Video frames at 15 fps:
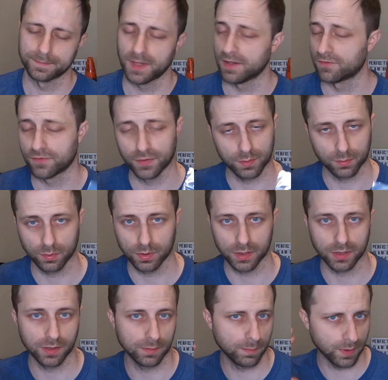it fit really
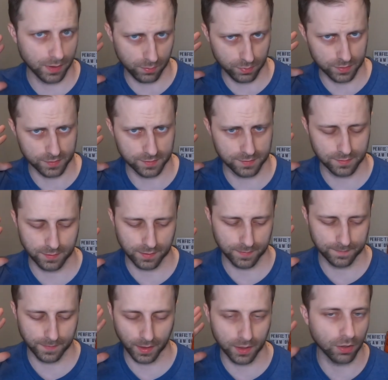good, but
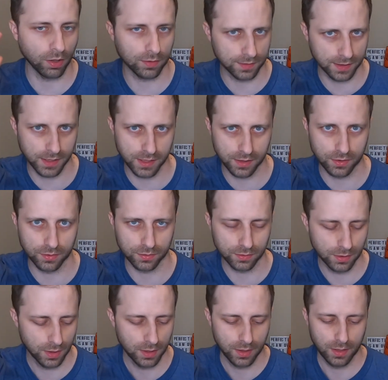I could hardly hear
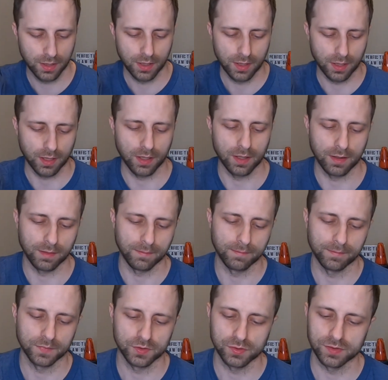
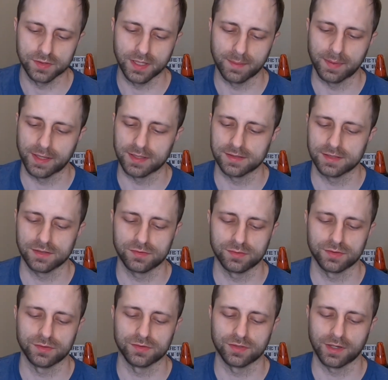Suzie at Pegasus when
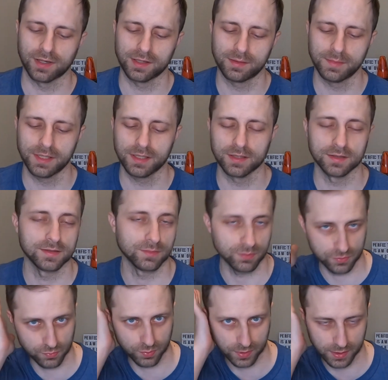she was talking to me, because it was
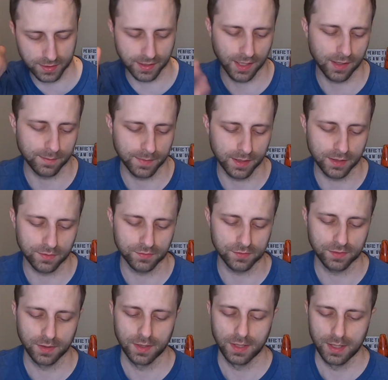really tight on my ears.
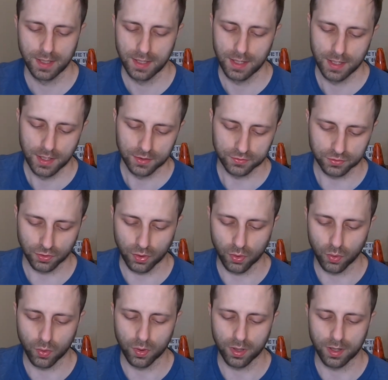
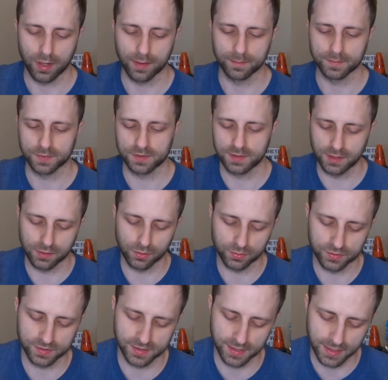So stilo
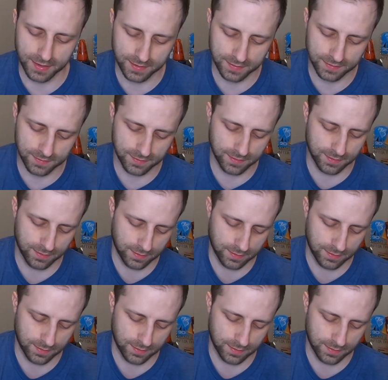sends